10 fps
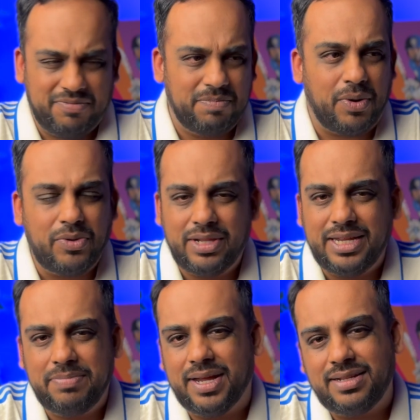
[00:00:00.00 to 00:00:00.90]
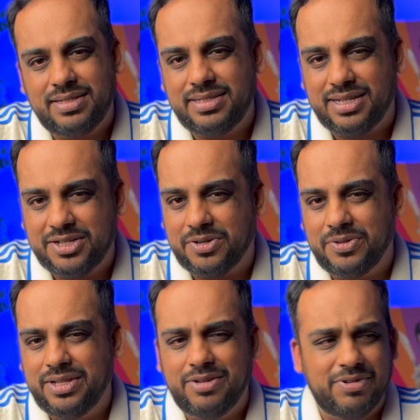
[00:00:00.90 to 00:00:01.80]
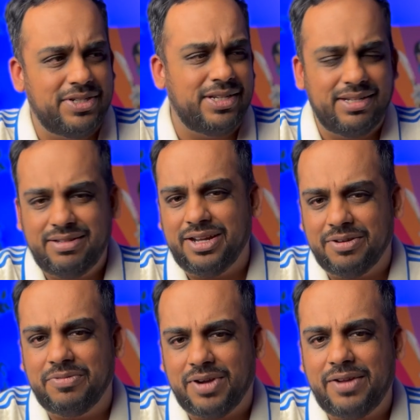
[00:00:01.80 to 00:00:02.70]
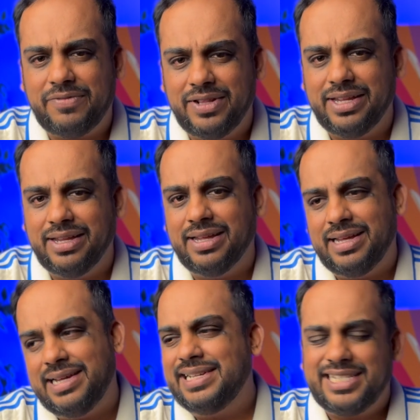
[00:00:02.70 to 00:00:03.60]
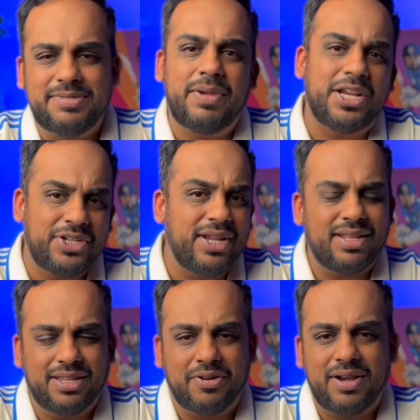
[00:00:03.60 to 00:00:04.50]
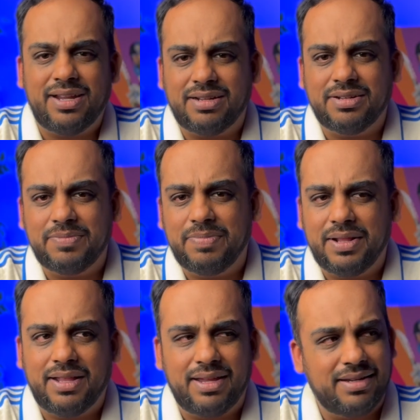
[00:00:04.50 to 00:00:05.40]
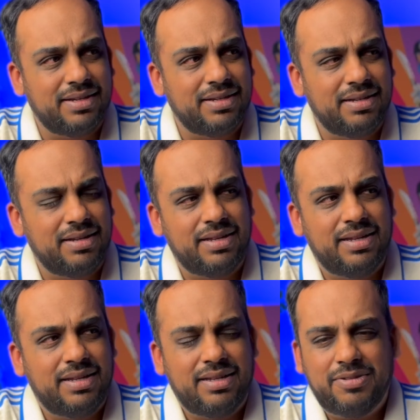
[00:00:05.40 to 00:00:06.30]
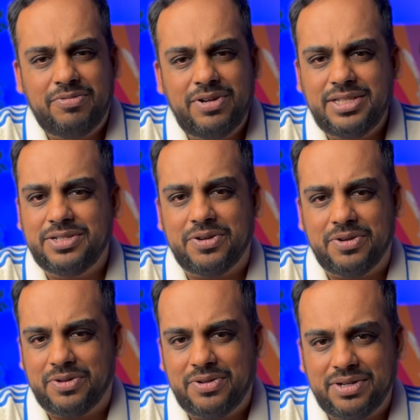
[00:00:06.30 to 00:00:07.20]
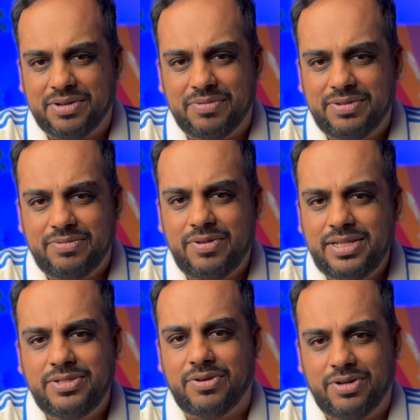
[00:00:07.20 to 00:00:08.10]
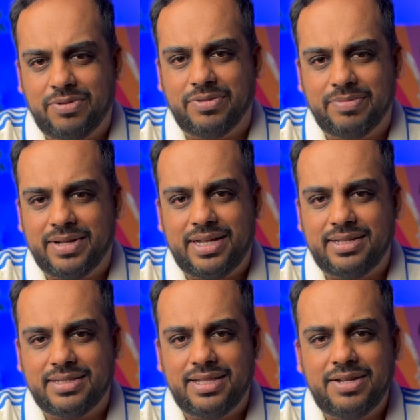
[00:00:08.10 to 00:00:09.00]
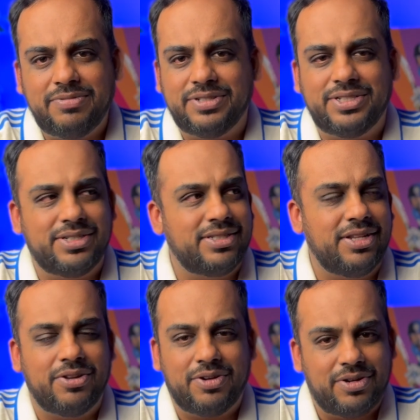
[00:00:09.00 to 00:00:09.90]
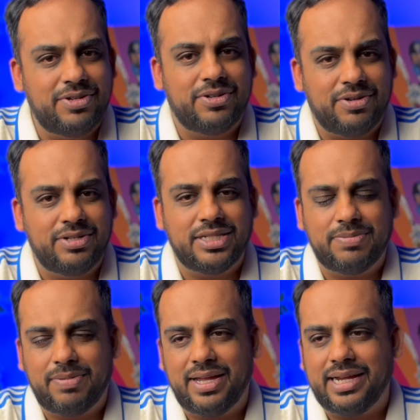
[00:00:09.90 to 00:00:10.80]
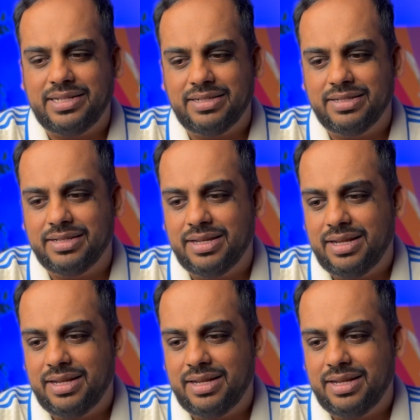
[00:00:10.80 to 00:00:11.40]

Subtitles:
bowling bounces at Kohli, which he rightfully smashed out of the ground. But like, what is going on? What is going on with Marnus? That was just an odd display to.